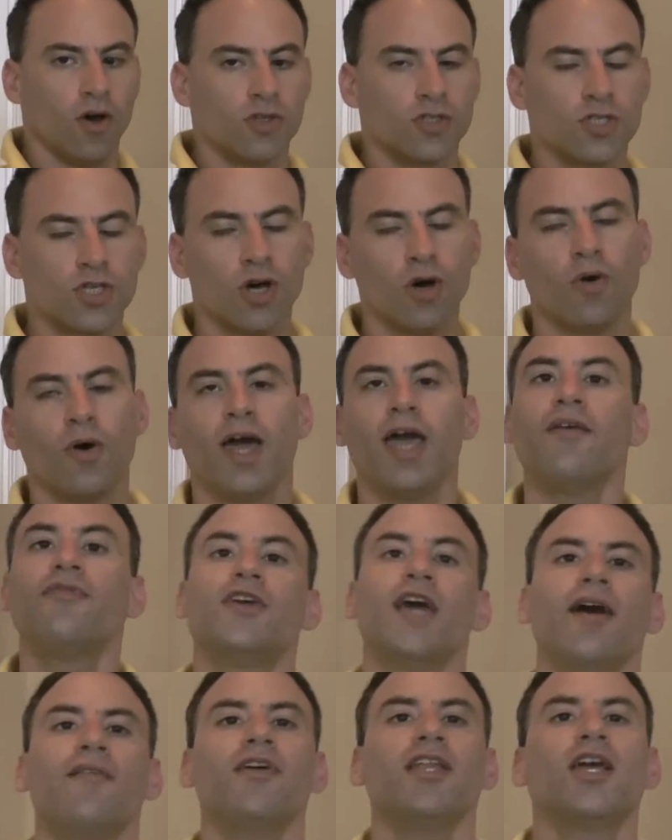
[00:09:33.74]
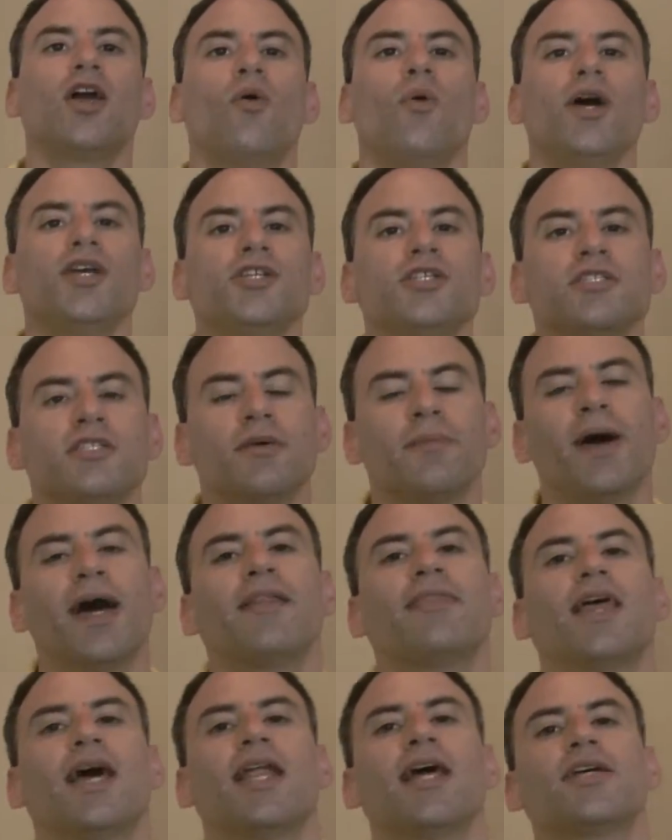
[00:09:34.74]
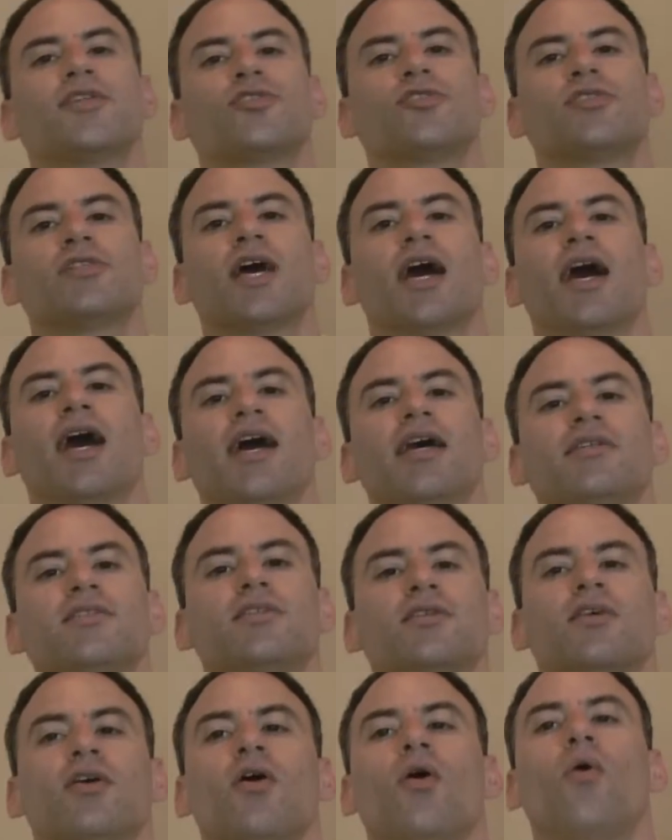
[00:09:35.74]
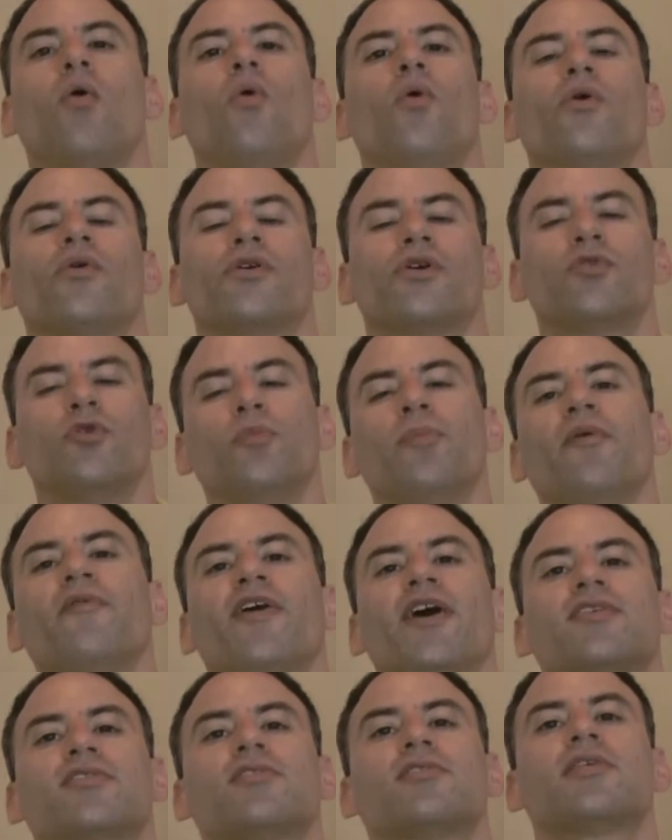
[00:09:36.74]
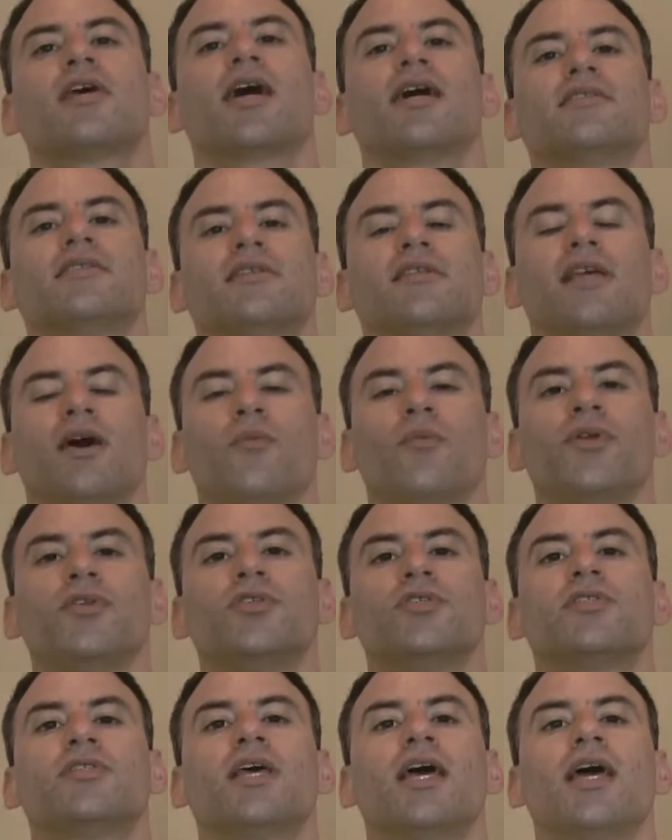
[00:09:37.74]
So, if you have any questions about that exercise or the group of exercises that we just